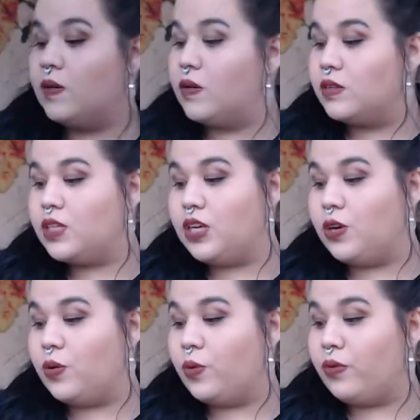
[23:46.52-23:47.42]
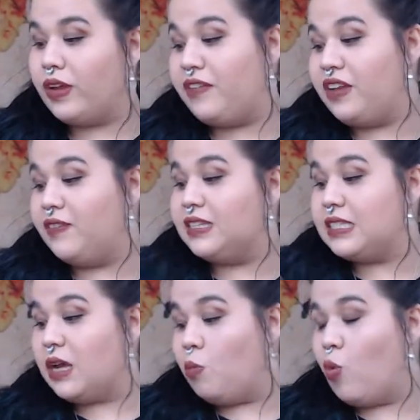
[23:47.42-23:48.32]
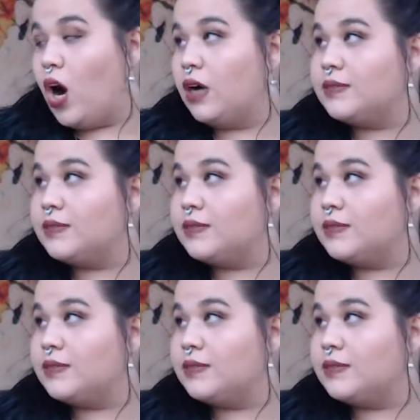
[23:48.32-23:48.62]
to you, even if it's moi,